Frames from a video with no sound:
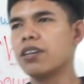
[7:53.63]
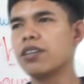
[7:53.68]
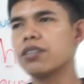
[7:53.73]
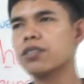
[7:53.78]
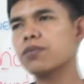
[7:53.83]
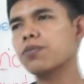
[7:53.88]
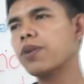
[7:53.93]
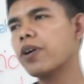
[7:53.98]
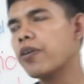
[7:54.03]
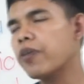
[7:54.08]

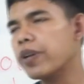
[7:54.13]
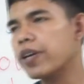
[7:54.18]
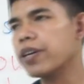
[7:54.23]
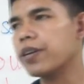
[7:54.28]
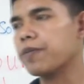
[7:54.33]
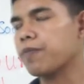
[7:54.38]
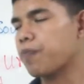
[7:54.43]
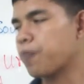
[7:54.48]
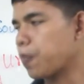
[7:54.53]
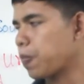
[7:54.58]
is
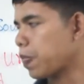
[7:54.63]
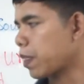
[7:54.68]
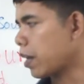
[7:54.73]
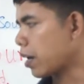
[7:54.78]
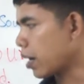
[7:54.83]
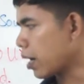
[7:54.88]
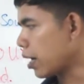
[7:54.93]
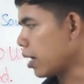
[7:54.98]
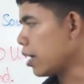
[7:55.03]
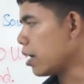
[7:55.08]
very
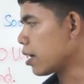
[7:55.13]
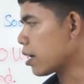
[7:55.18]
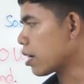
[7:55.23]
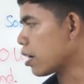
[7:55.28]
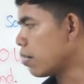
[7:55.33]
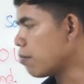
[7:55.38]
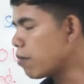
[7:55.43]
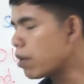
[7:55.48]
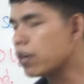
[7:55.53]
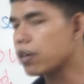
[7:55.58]

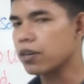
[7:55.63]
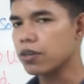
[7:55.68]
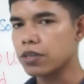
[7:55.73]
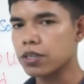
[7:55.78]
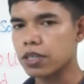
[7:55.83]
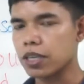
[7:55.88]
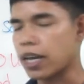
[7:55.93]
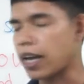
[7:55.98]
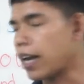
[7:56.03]
common use,